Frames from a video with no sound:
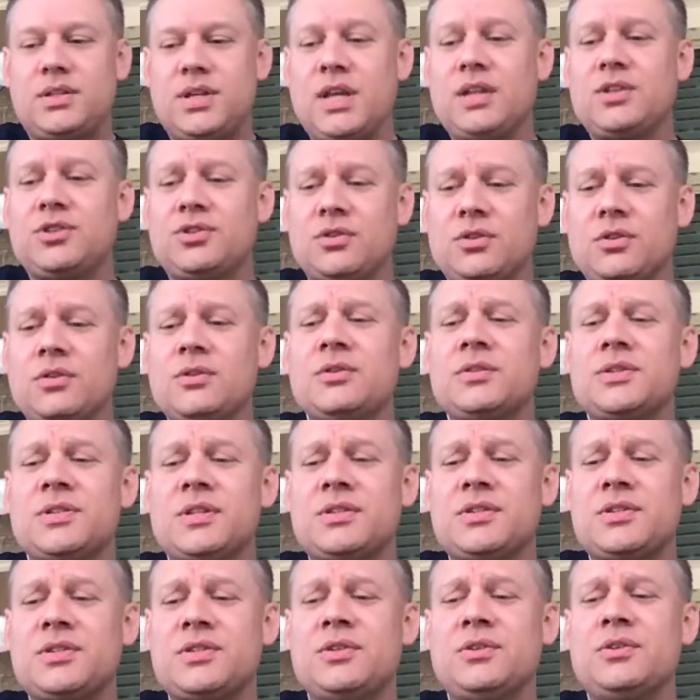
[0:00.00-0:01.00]
teachers
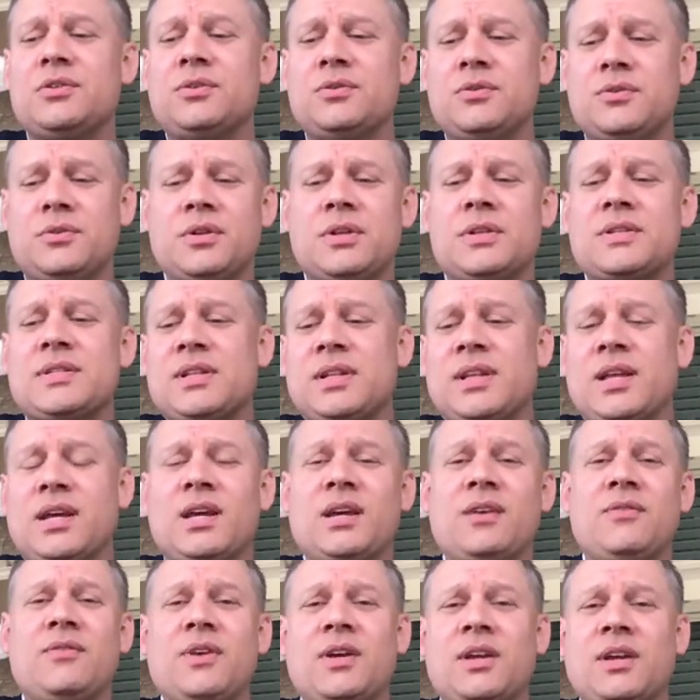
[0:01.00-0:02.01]
and students
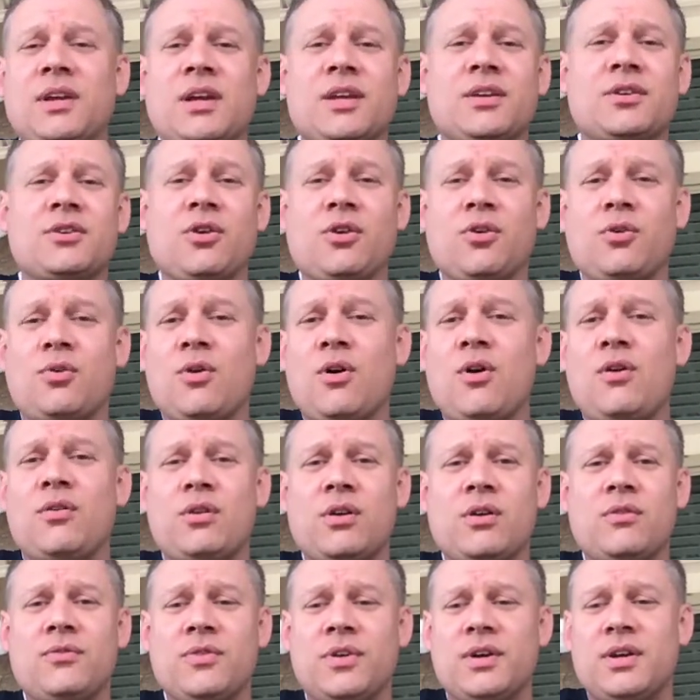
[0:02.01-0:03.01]
living in
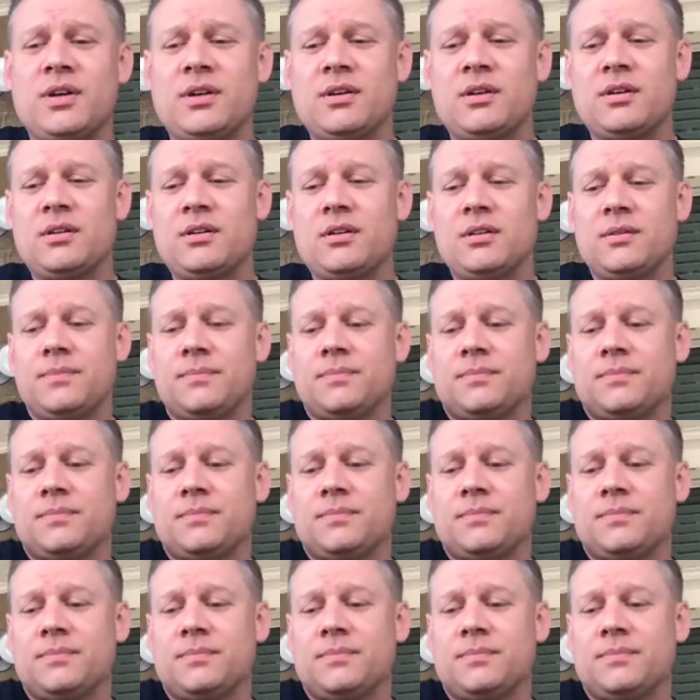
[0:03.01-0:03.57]
Coronaville.